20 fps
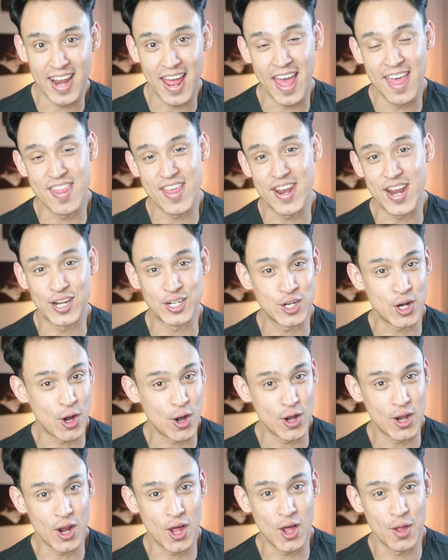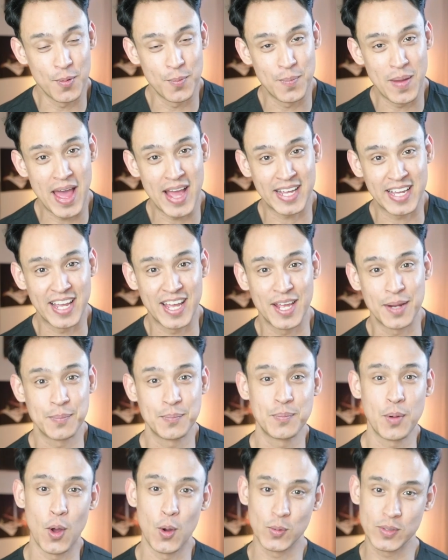I turned it all back in,
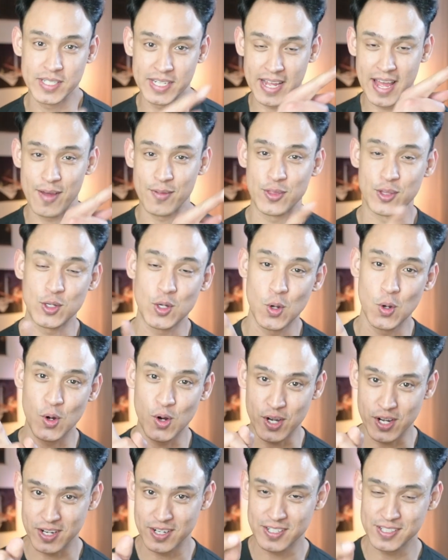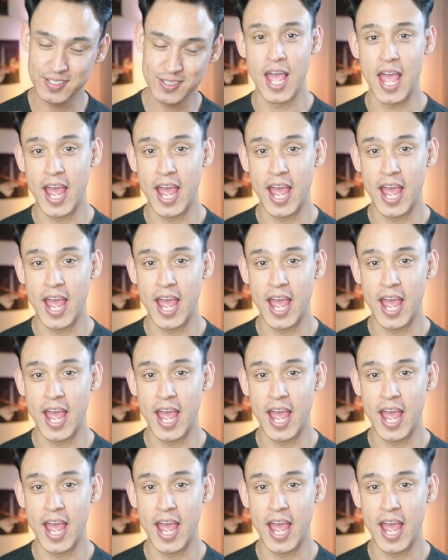poked out the corners,